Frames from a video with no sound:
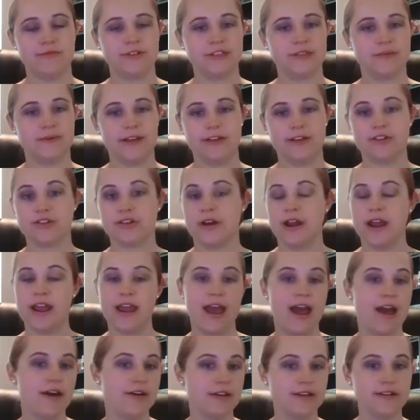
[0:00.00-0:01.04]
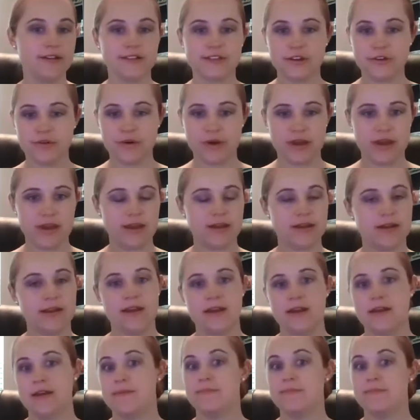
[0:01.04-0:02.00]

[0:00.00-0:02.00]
just making sure, hey, how you doing?